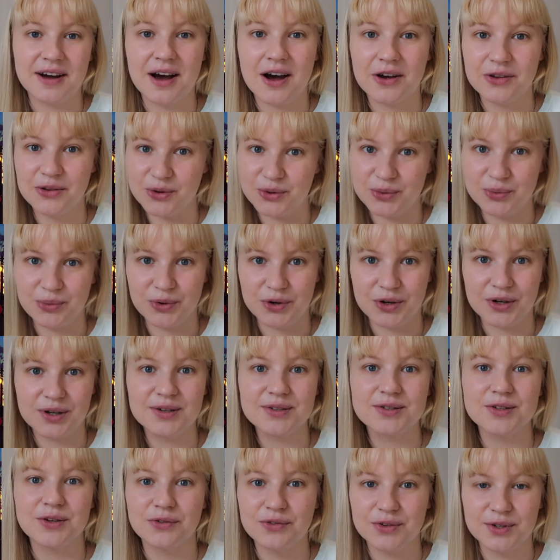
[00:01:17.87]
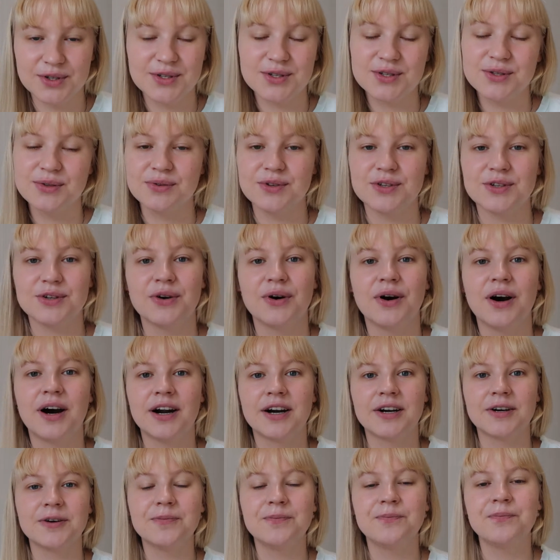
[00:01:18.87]
other works of the studio
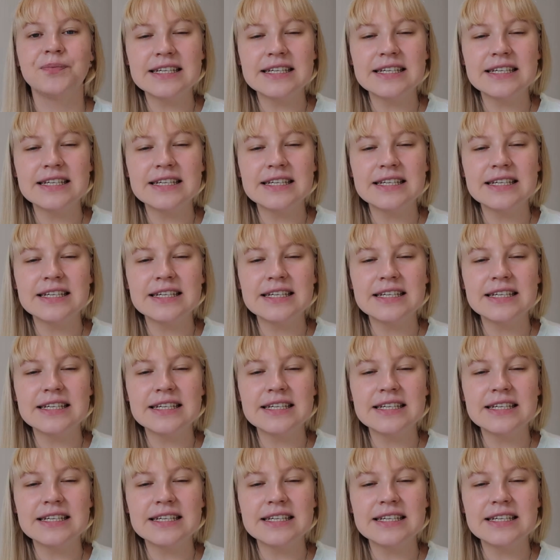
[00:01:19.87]
are.